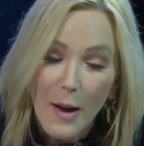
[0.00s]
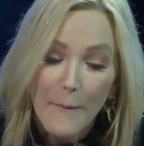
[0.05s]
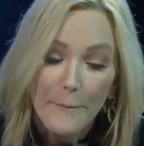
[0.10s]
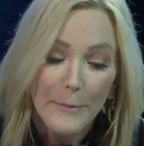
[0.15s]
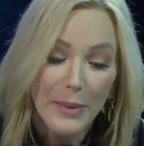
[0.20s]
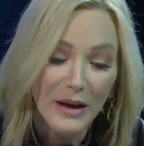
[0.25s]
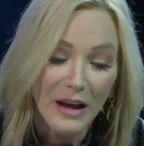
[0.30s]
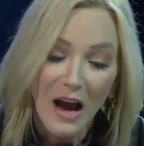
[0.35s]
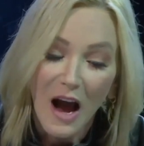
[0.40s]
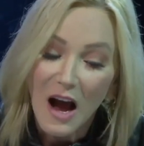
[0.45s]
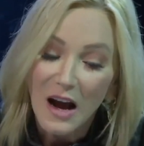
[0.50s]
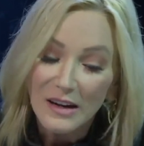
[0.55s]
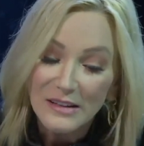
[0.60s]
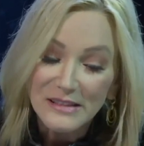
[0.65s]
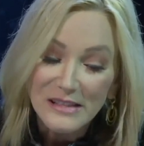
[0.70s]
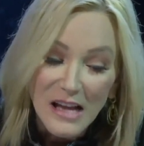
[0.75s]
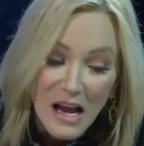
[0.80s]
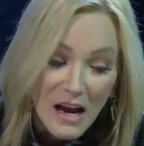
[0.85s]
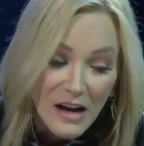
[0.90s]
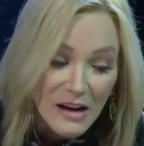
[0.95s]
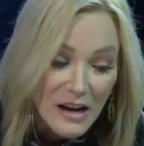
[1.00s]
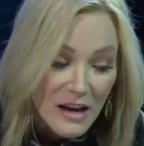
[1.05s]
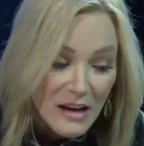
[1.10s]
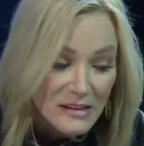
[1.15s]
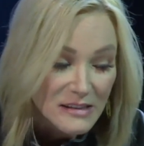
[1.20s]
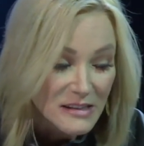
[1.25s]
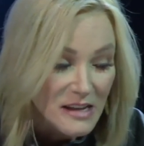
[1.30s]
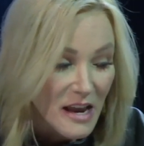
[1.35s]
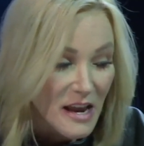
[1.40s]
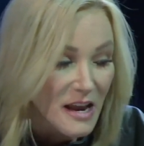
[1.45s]
But God's not
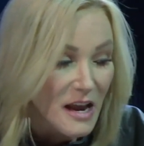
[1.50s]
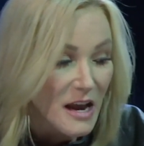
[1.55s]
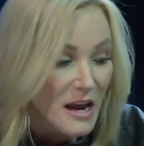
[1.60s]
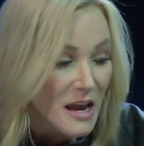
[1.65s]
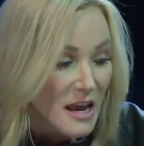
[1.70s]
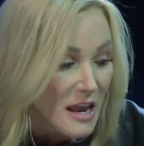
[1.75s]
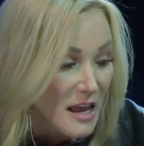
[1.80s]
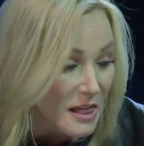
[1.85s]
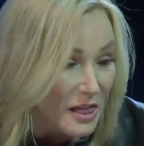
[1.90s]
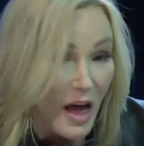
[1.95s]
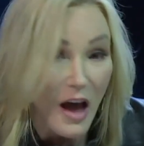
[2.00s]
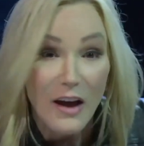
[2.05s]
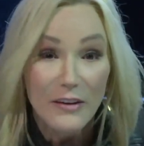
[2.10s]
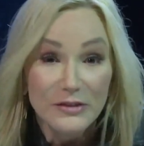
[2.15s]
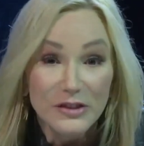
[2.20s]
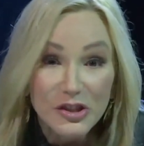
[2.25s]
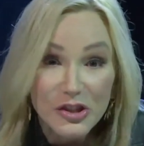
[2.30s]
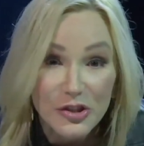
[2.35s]
saying he loves